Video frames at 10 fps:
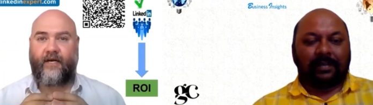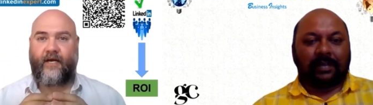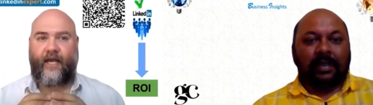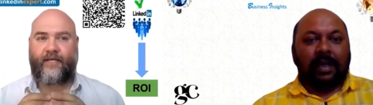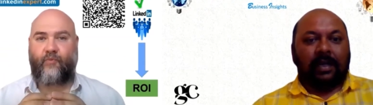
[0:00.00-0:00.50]

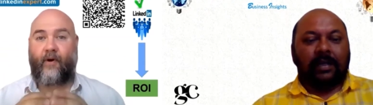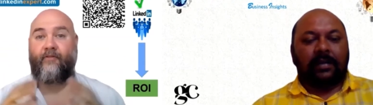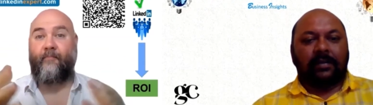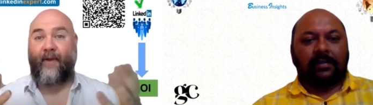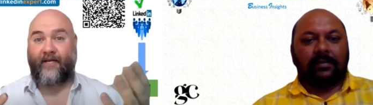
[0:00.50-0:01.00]
Speaker 1: is and, one of
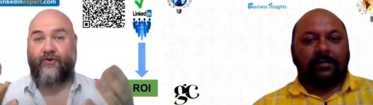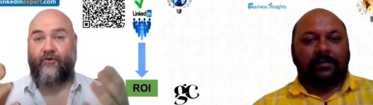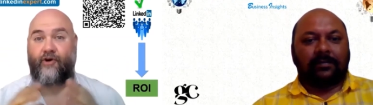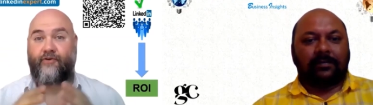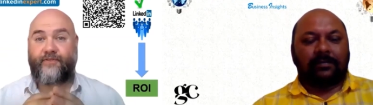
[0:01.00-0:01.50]
the biggest
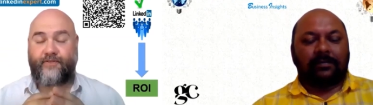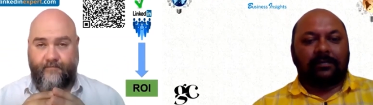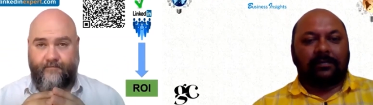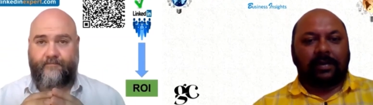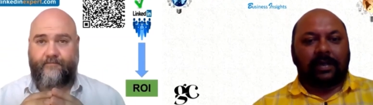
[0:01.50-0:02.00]
growths.
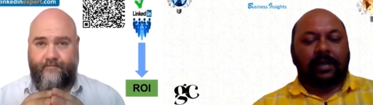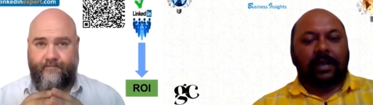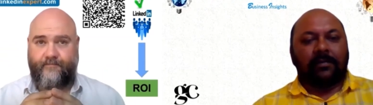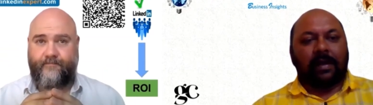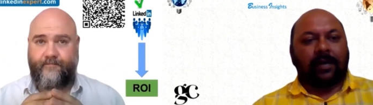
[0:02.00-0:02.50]
Speaker 2: Correct.
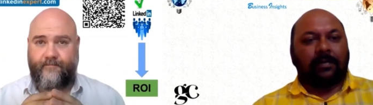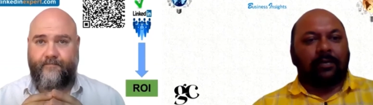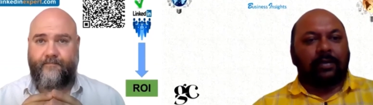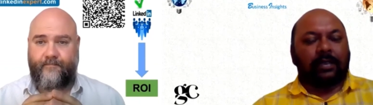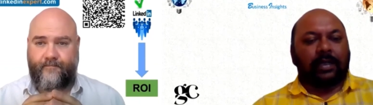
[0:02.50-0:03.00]
And, and one
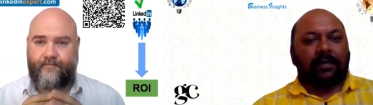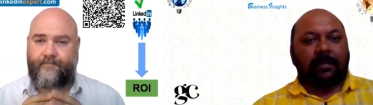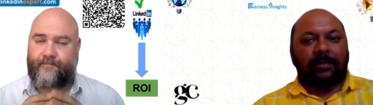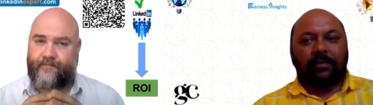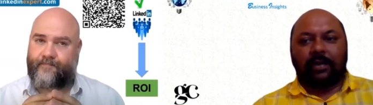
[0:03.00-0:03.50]
more thing that have
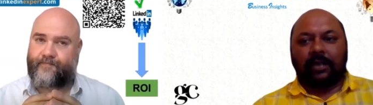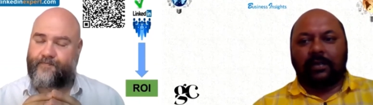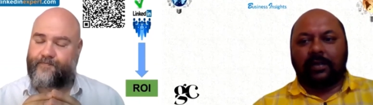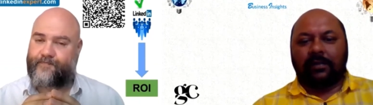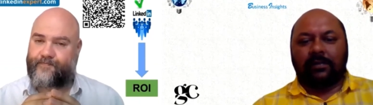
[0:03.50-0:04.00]
happened over
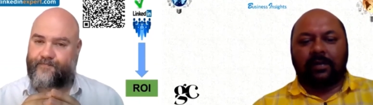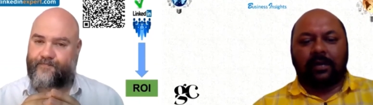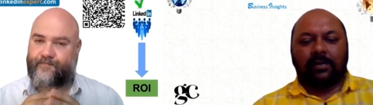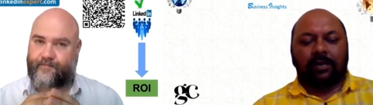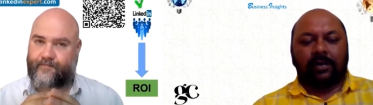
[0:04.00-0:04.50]
LinkedIn is
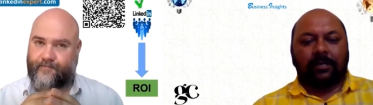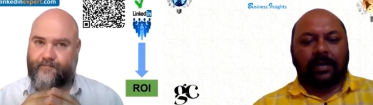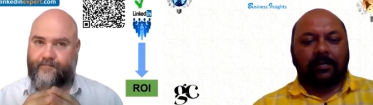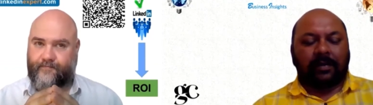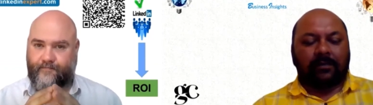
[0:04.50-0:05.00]
uh, during the
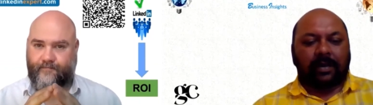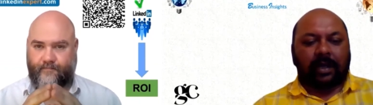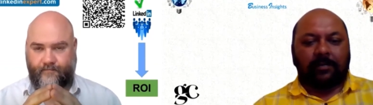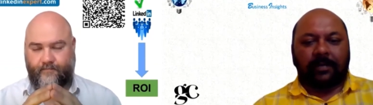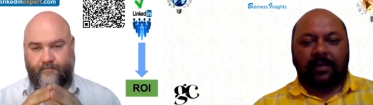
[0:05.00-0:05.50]
pandemic,
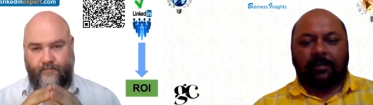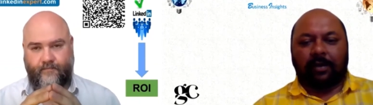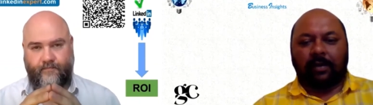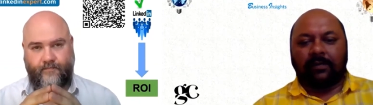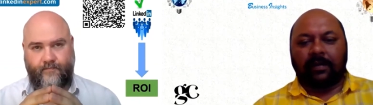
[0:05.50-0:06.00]
correct me if I'm
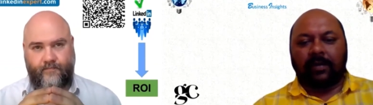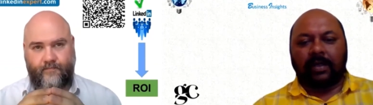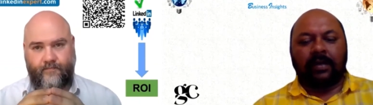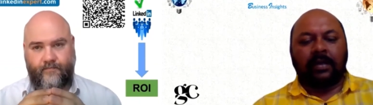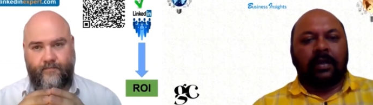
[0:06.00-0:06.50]
wrong
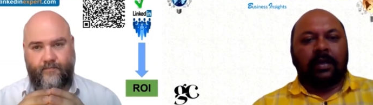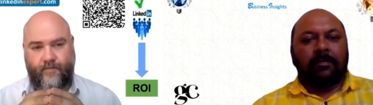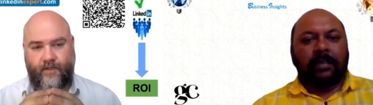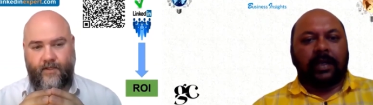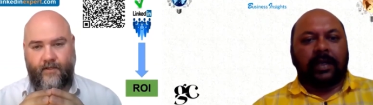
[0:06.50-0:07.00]
somewhere,
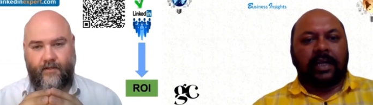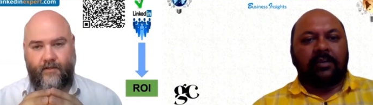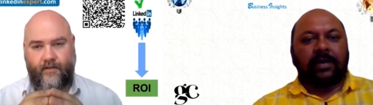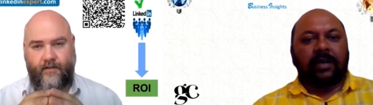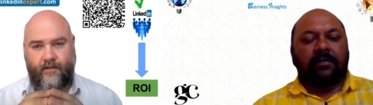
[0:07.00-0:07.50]
but the
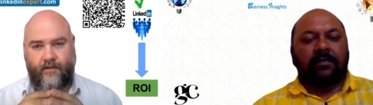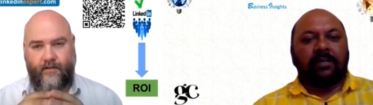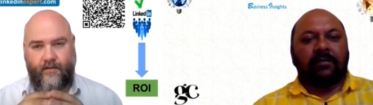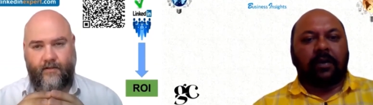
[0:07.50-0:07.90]
engagement levels have